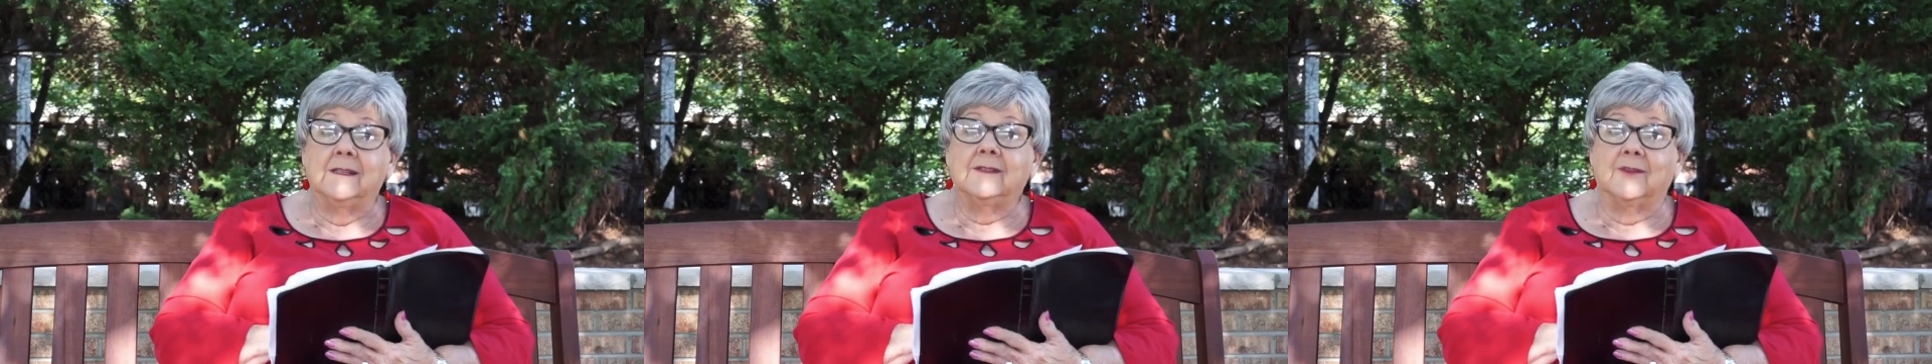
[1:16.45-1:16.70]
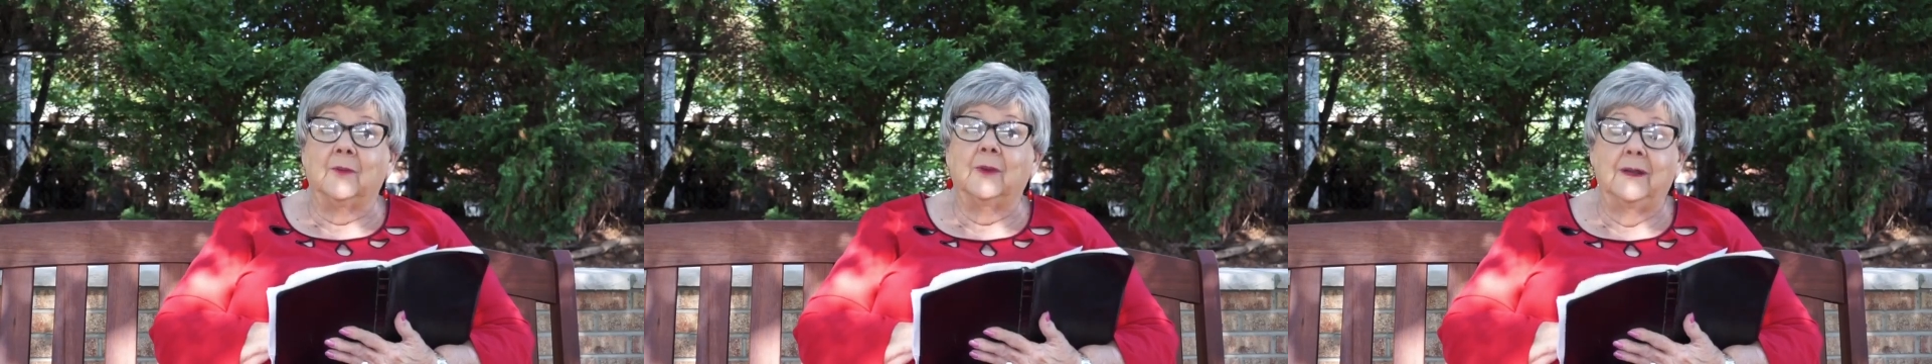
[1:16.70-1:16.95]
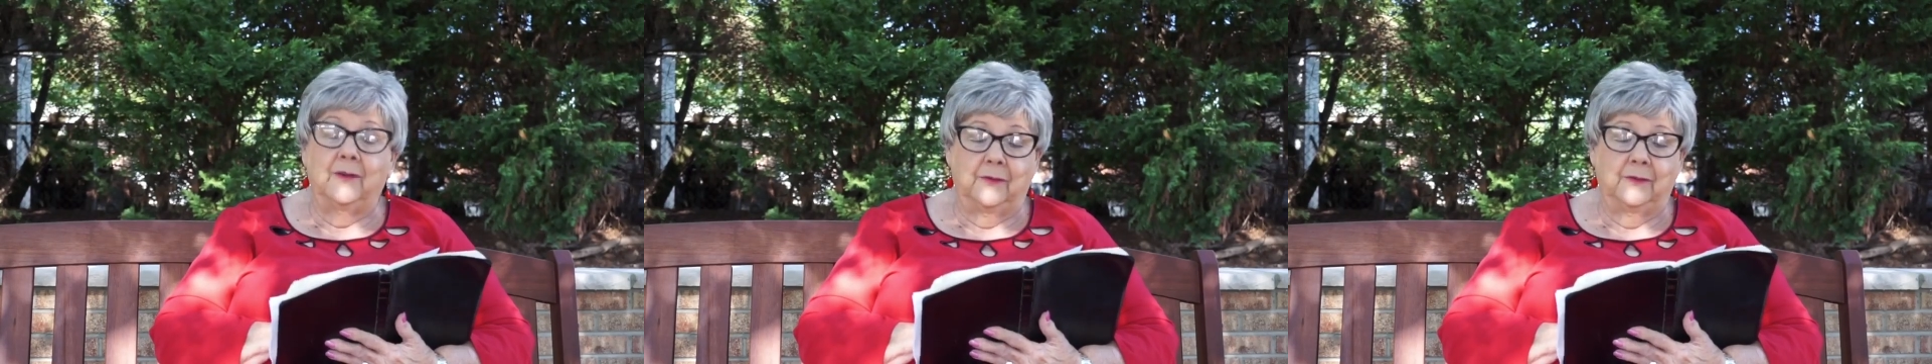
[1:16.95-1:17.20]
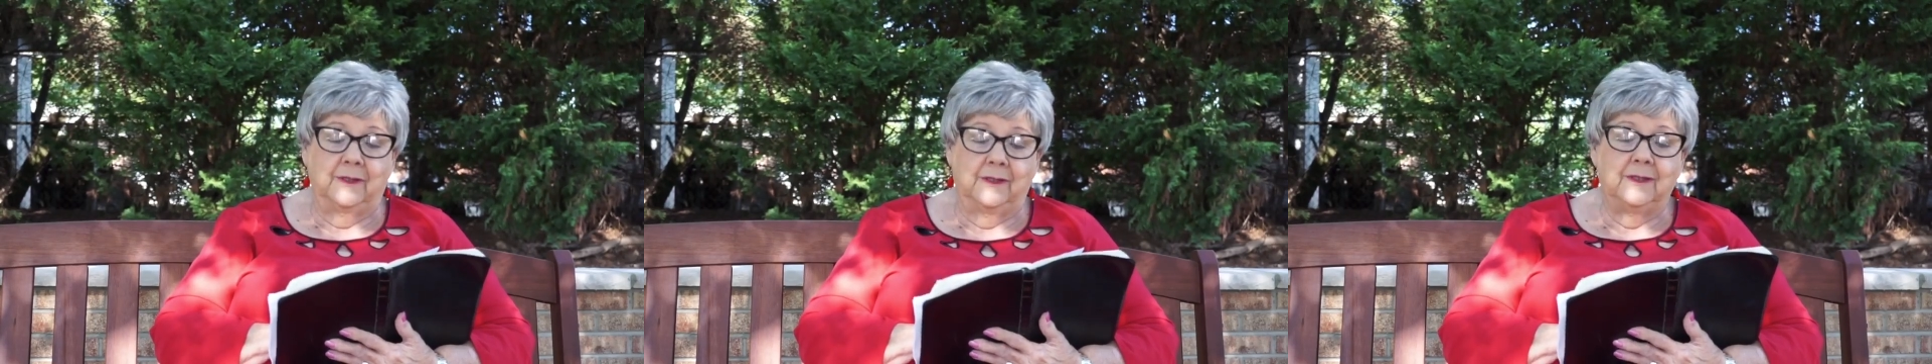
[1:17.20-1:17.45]

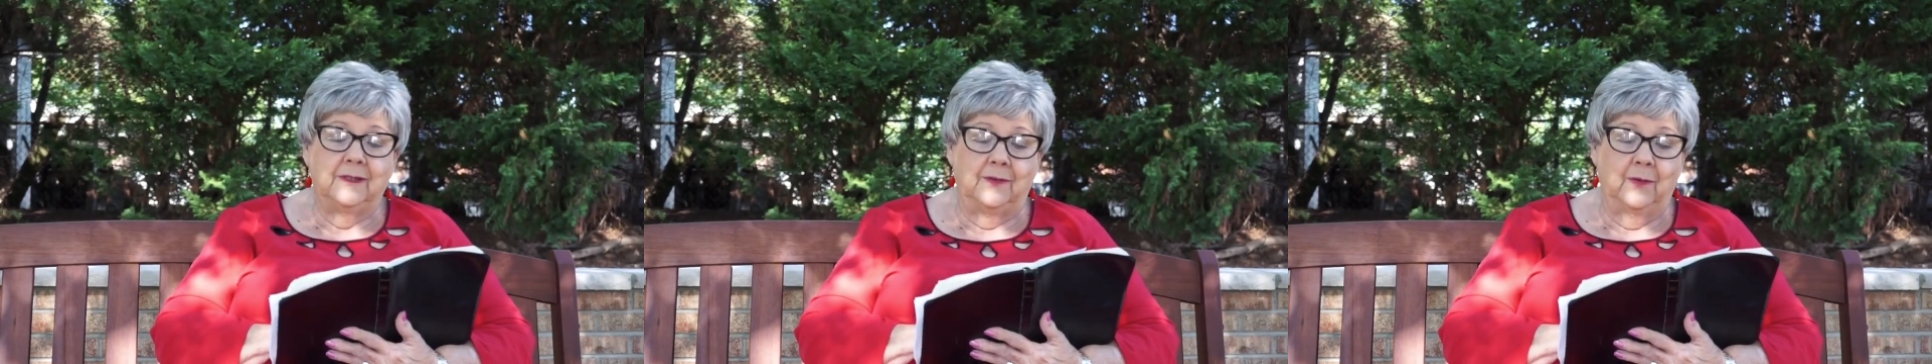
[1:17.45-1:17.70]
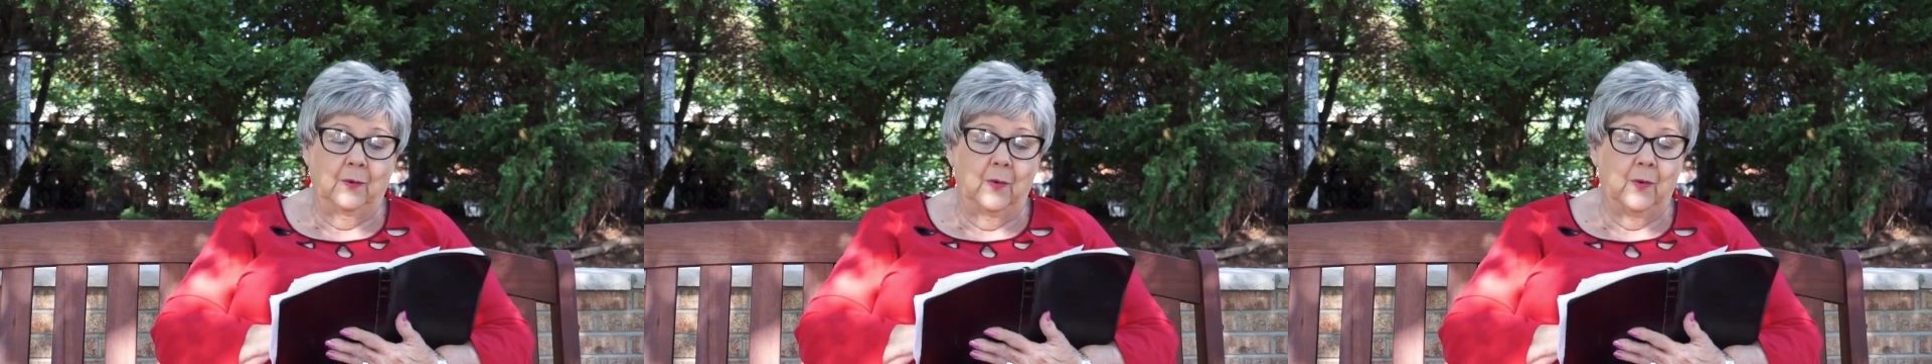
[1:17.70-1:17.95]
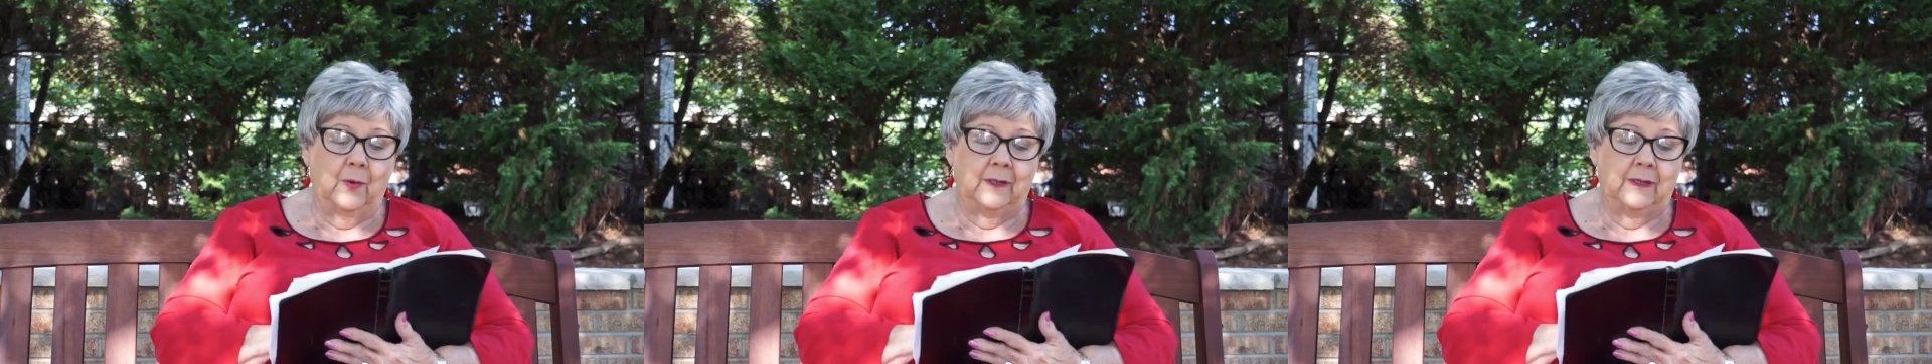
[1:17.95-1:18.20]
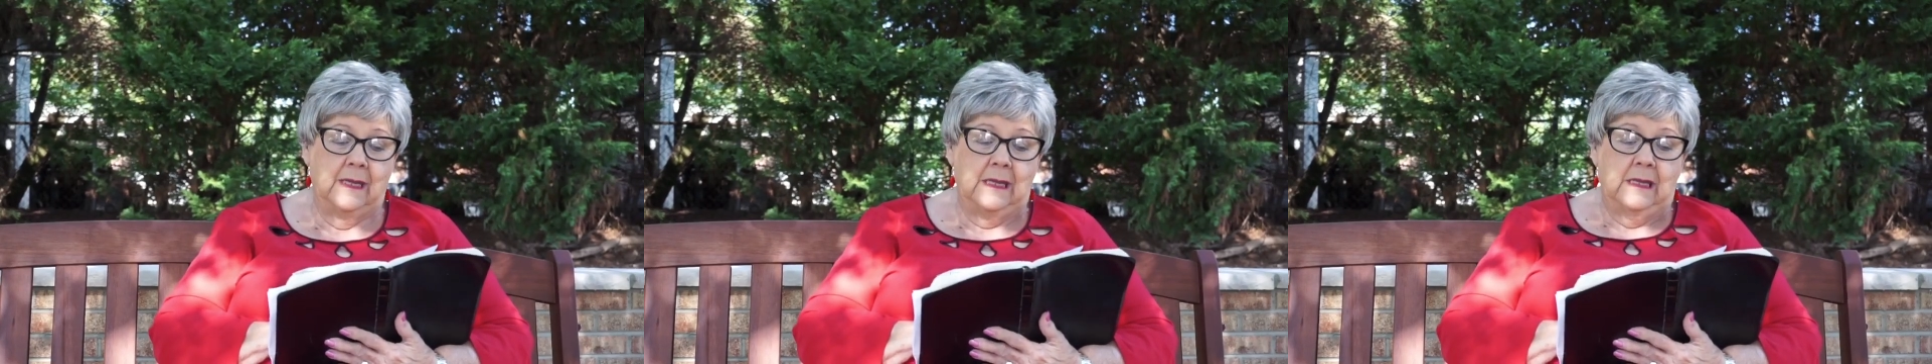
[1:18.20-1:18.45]
surrendered to the Lord.